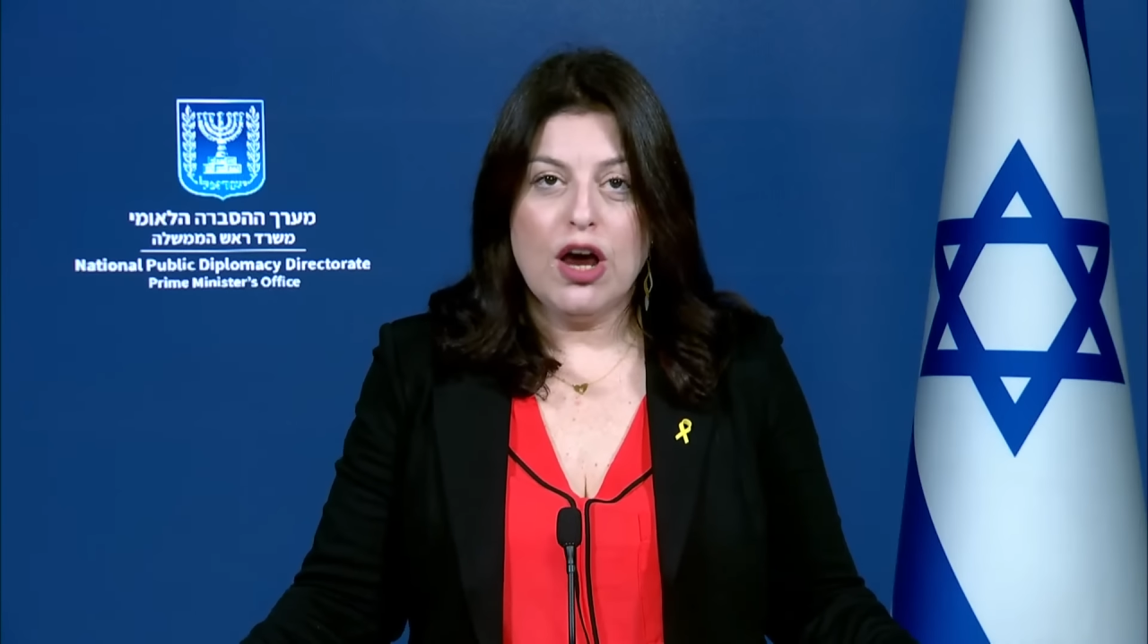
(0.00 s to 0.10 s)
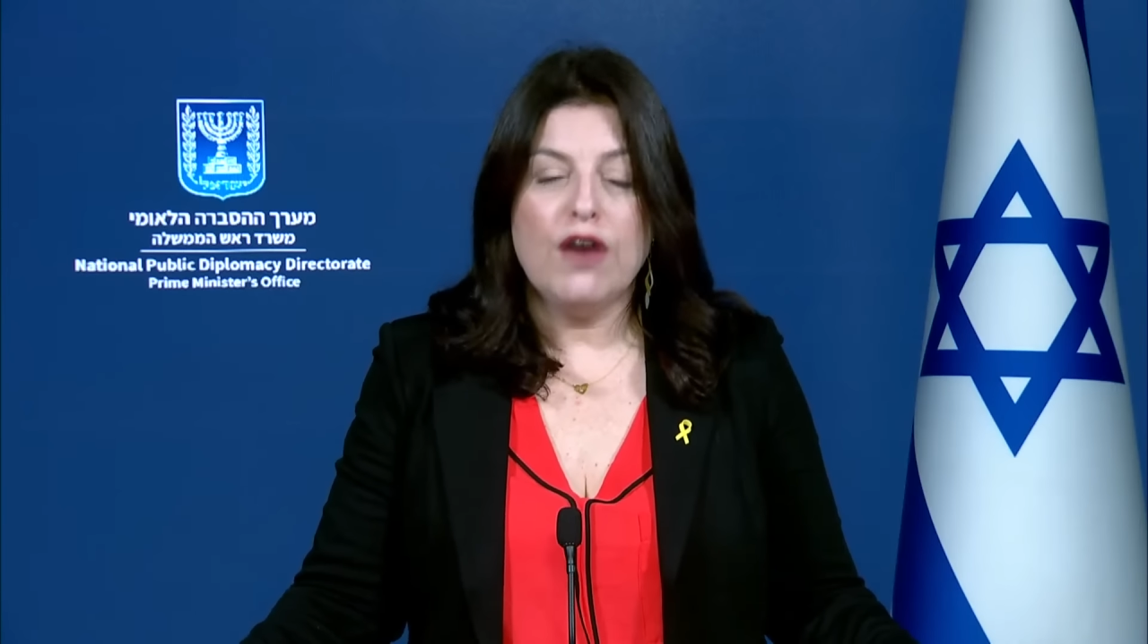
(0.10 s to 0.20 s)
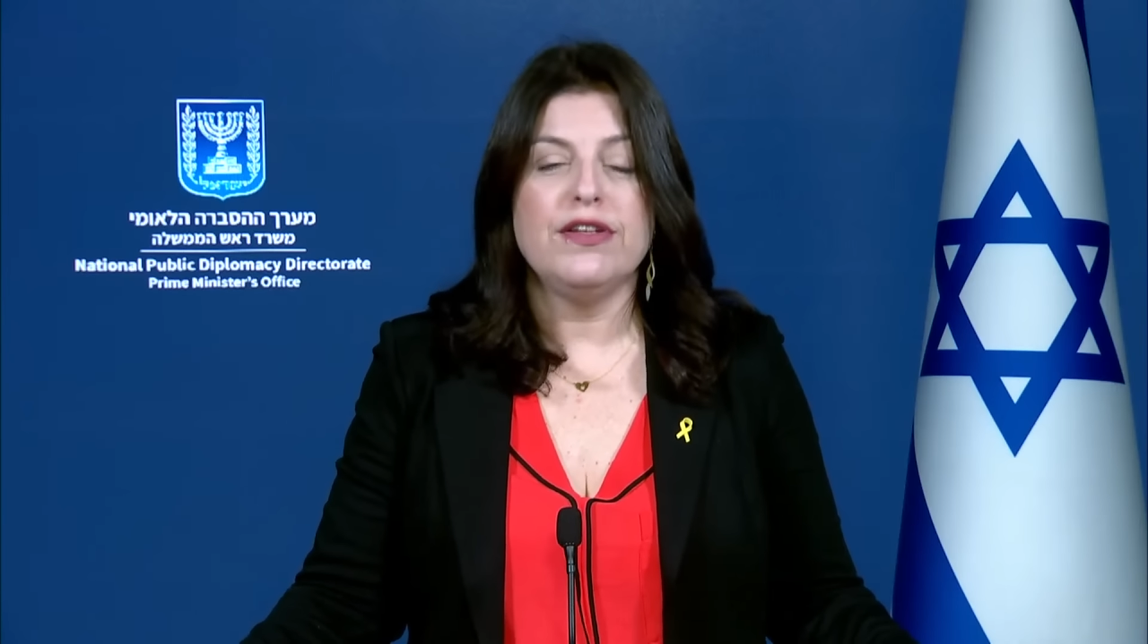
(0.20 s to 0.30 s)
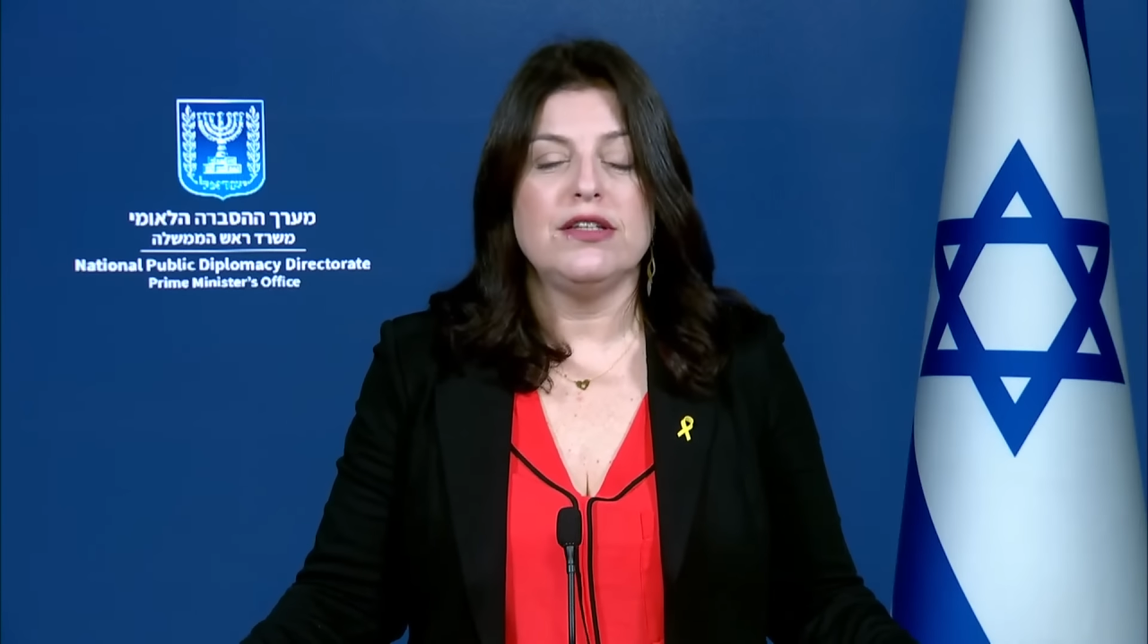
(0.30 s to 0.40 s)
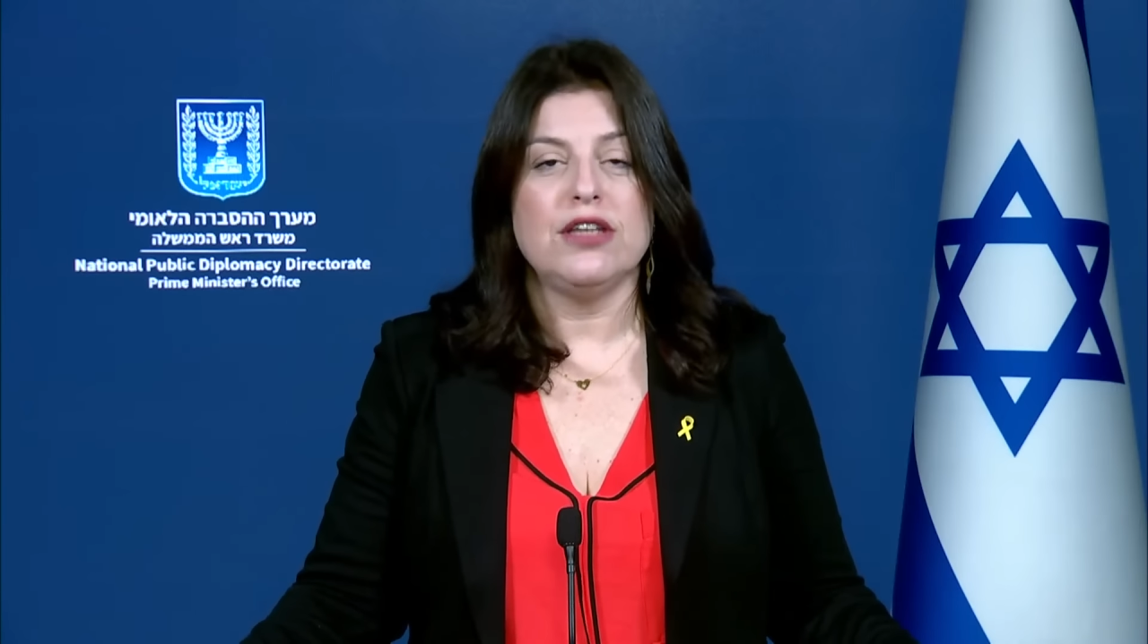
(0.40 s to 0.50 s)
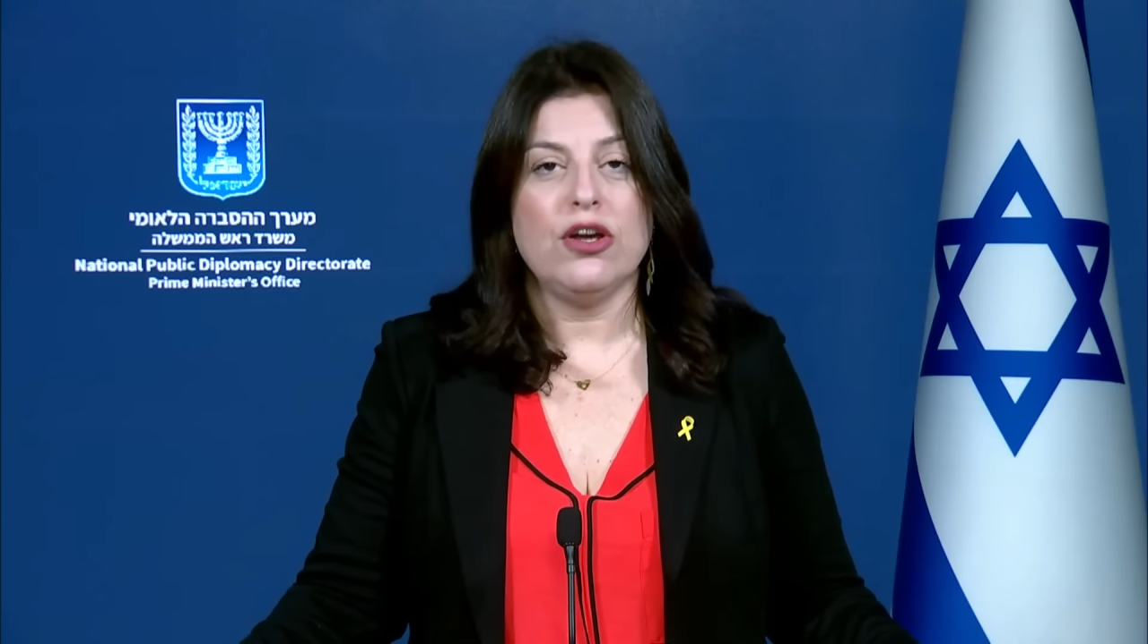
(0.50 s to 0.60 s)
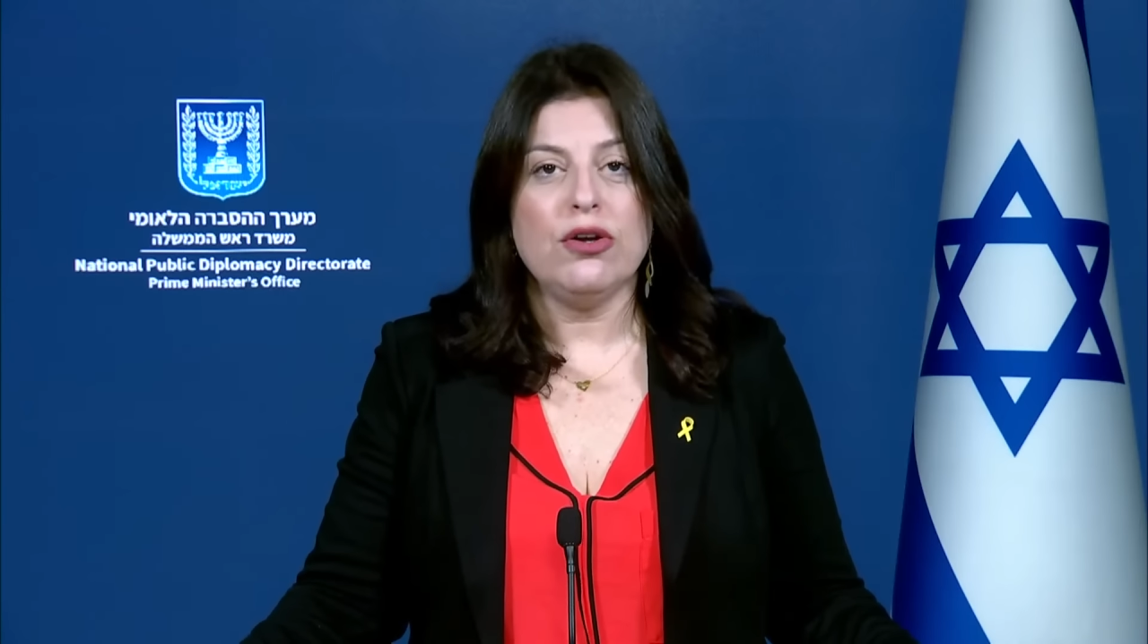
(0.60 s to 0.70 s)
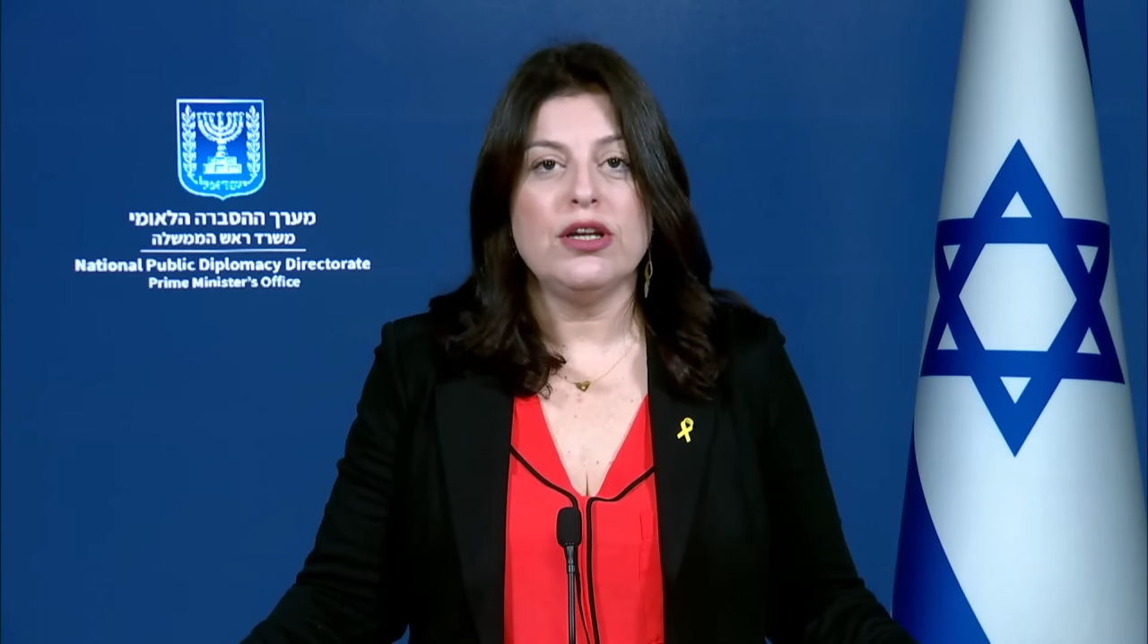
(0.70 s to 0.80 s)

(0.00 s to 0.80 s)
of the terror